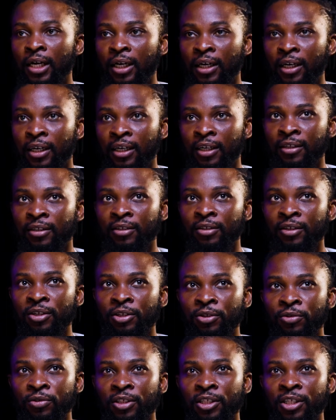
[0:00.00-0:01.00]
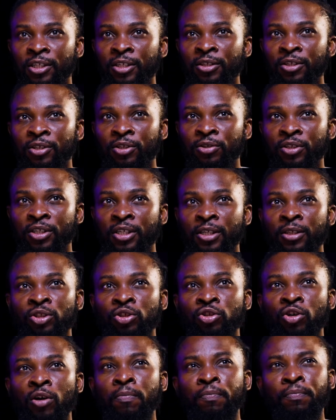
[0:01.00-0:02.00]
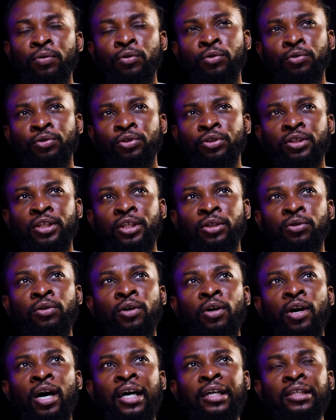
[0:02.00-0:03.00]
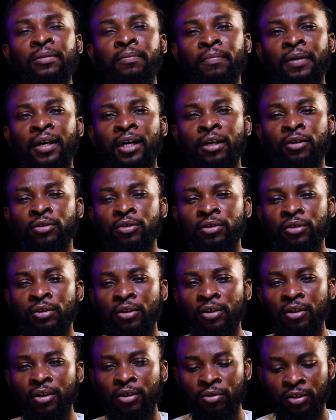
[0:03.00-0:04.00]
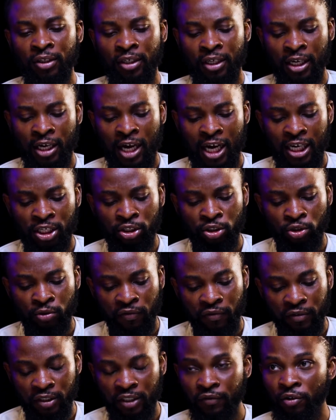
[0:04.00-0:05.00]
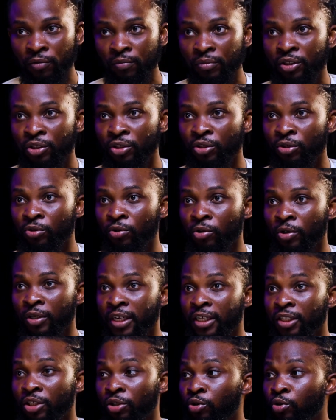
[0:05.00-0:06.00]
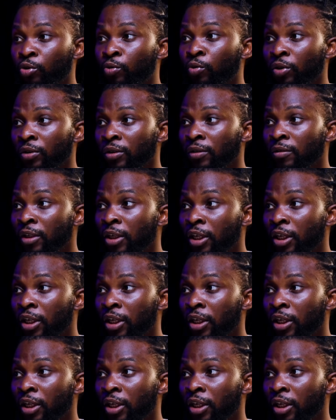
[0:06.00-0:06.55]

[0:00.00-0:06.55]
and you see job posts, they don't ask about okay, I need to finish from this school, get a 2-1.